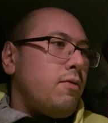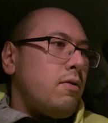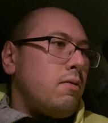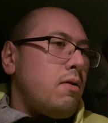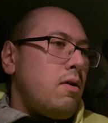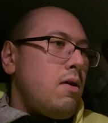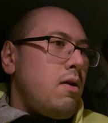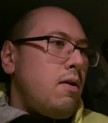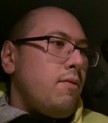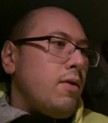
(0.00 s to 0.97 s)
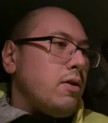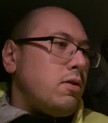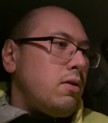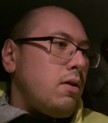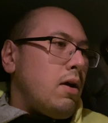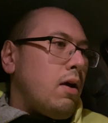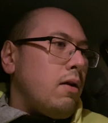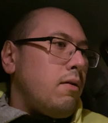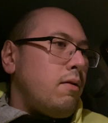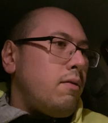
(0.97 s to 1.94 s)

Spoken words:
And eventually I